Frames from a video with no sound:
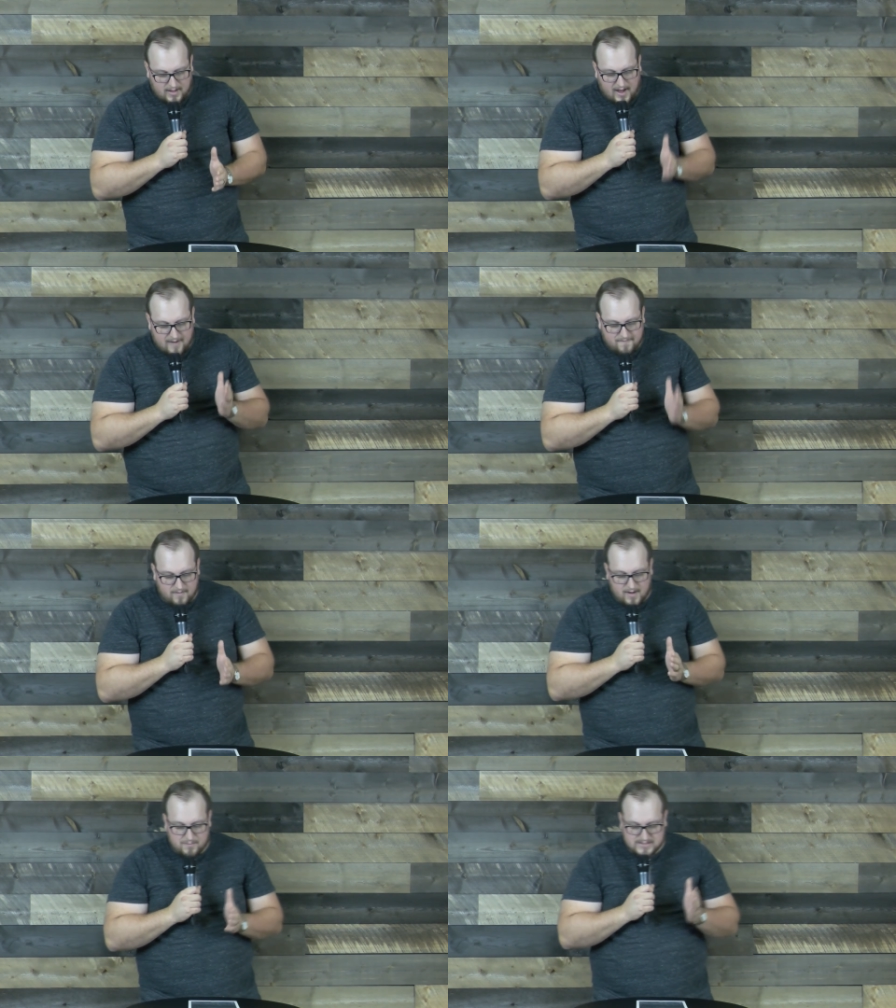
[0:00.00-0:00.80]

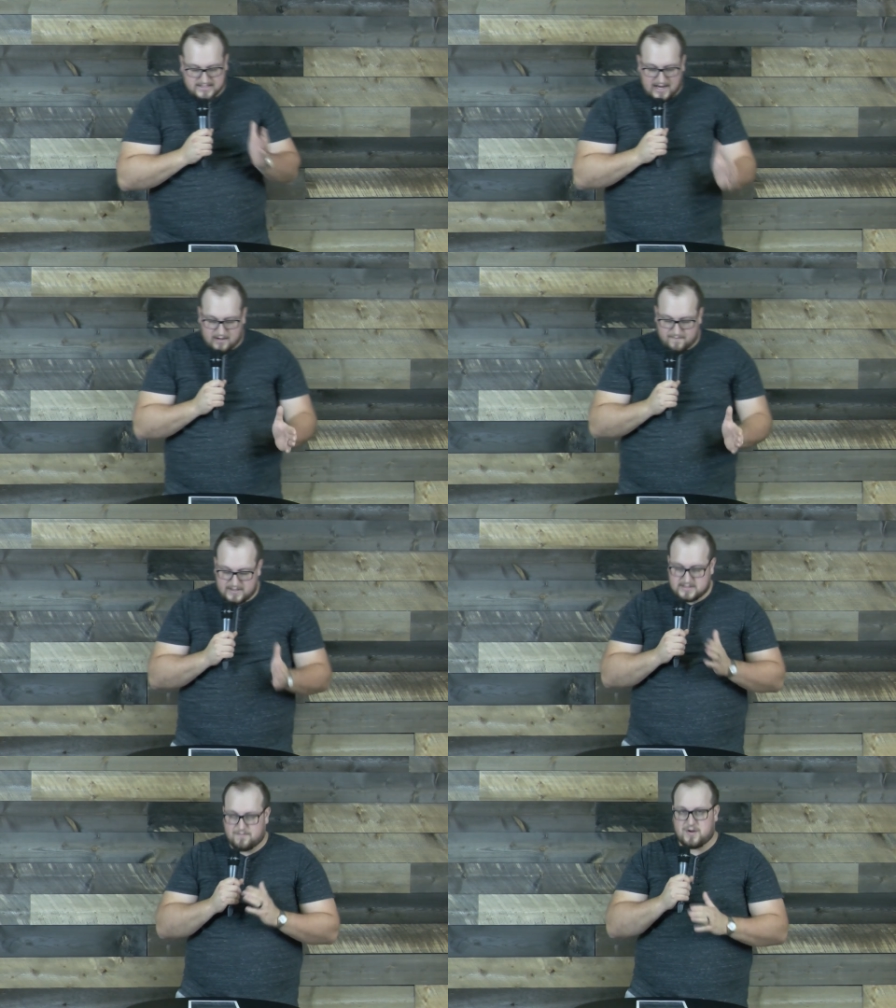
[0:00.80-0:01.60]
offer up a
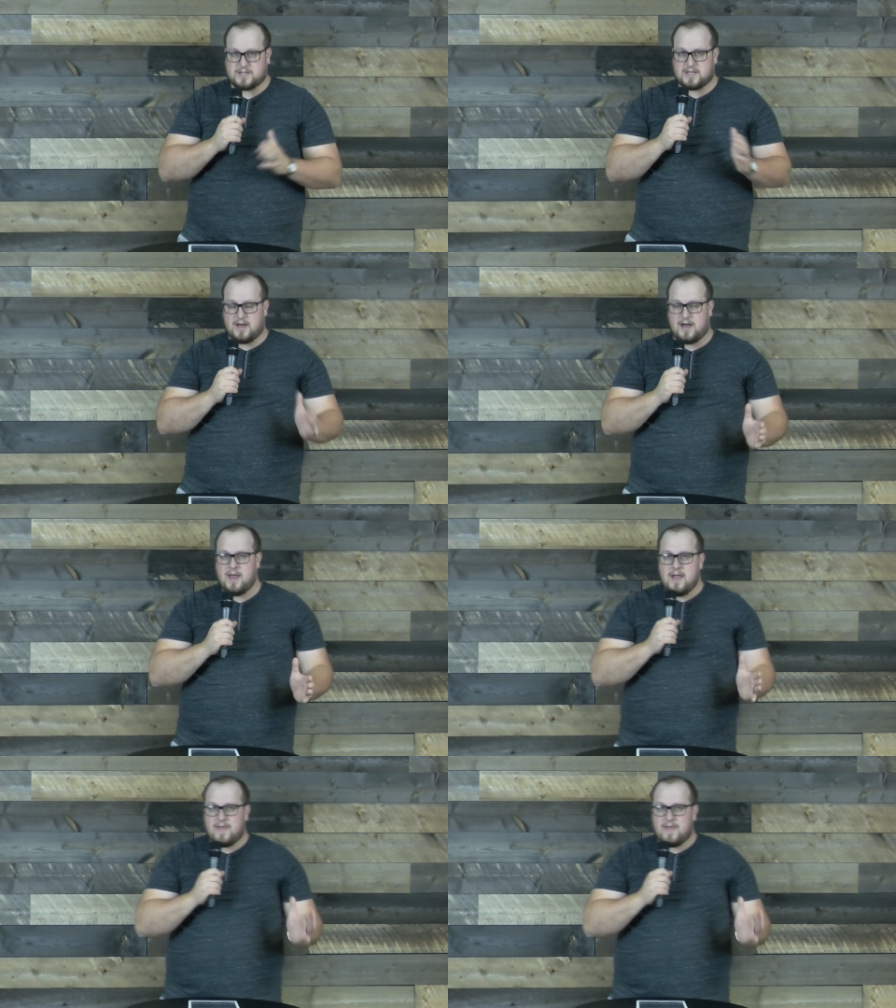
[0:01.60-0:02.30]
sacrifice of praise to God.